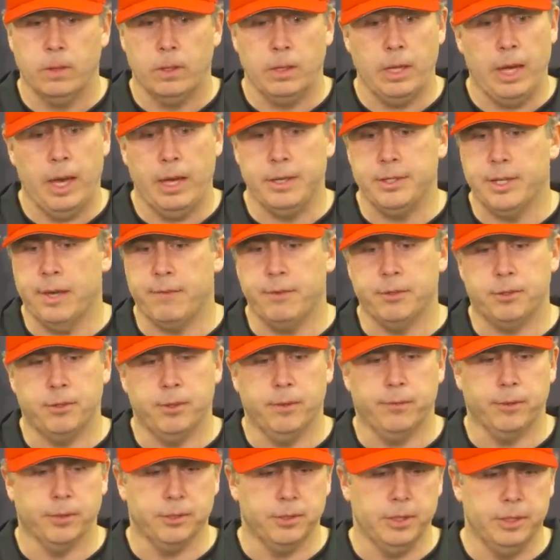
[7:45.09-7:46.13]
Yeah, he's having a
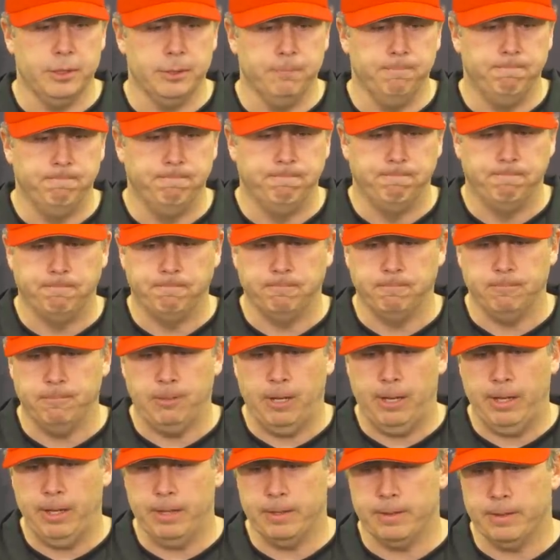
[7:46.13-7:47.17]
terrific season.
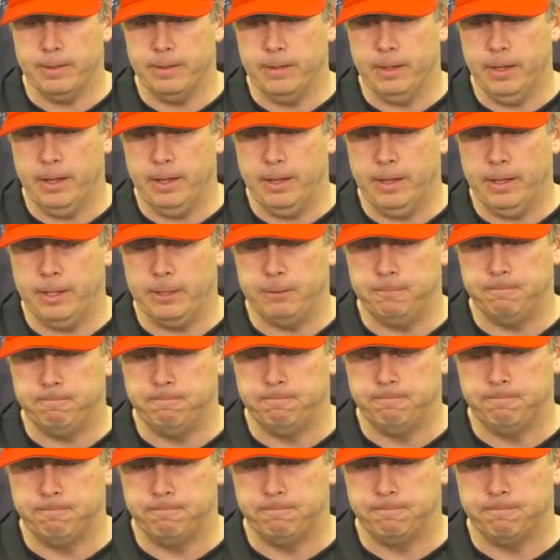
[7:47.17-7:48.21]
I, um,
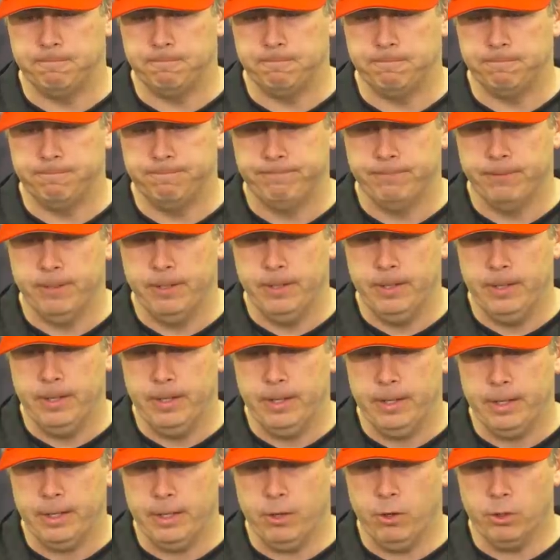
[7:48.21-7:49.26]

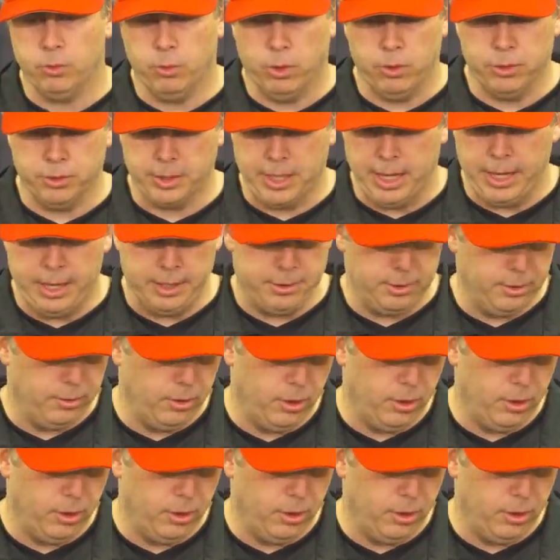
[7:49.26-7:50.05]
you know, he's one of those guys. The